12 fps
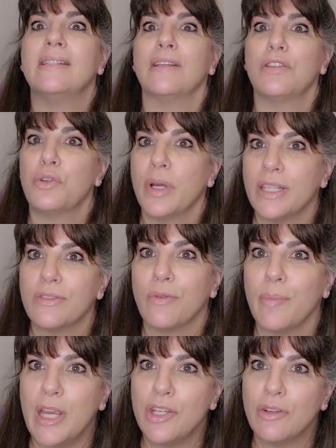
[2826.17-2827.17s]
at the
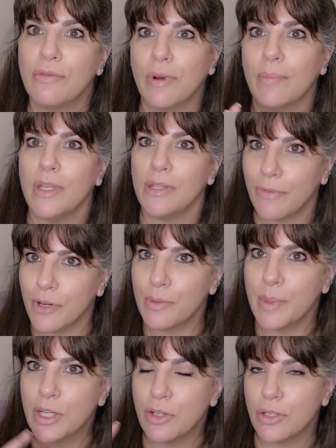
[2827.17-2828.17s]
transformation from these first
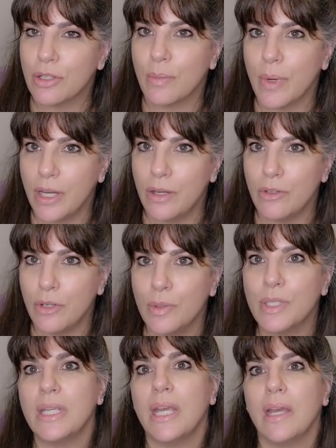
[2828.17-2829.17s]
pictures to when you do
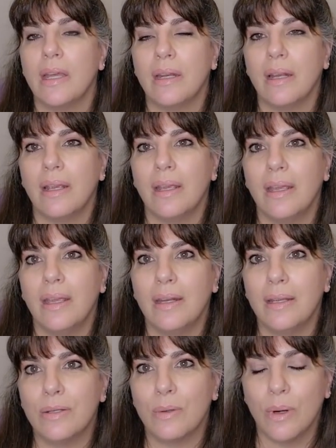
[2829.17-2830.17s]
see it in a
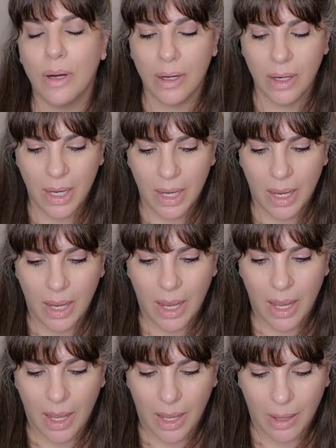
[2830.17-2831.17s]
tour.
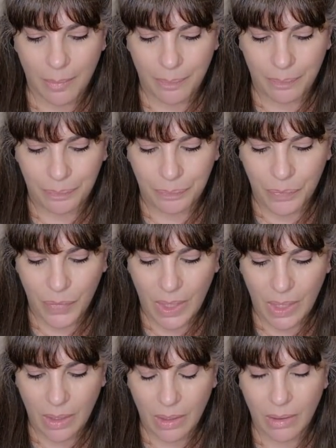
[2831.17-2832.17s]

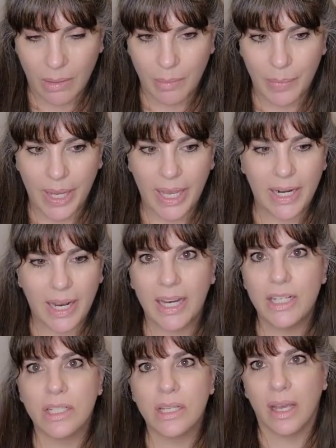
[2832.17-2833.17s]
But I
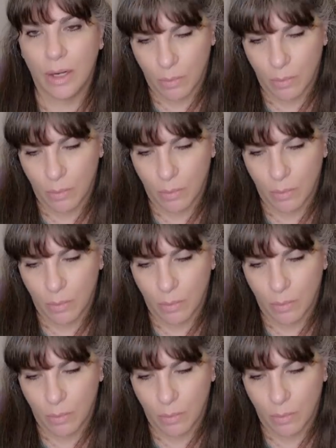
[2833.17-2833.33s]
just kind of